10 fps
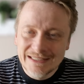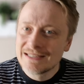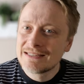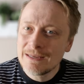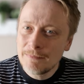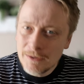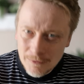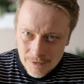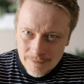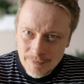the
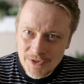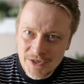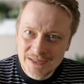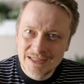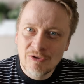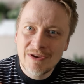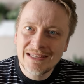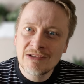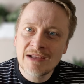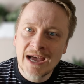CPU pushes a
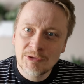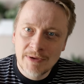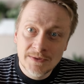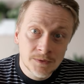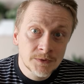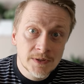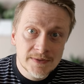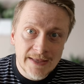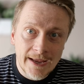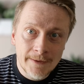return address onto the
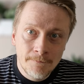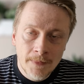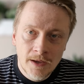stack.